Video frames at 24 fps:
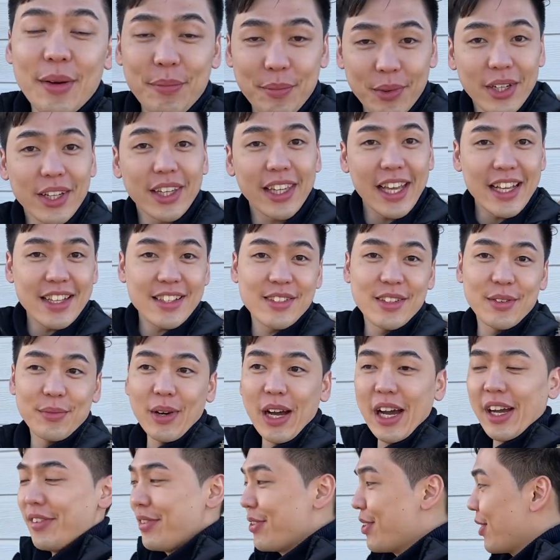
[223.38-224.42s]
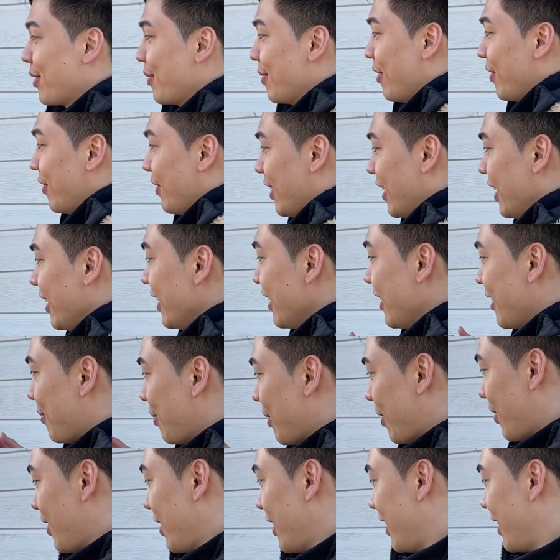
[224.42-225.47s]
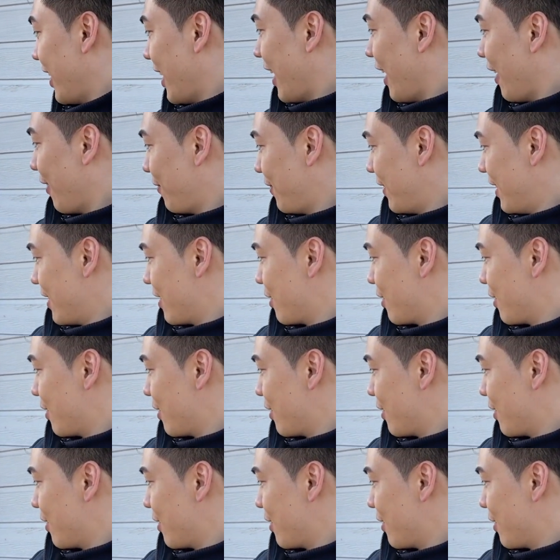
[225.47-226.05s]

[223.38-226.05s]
gonna get some ice cream over here. Apparently they have this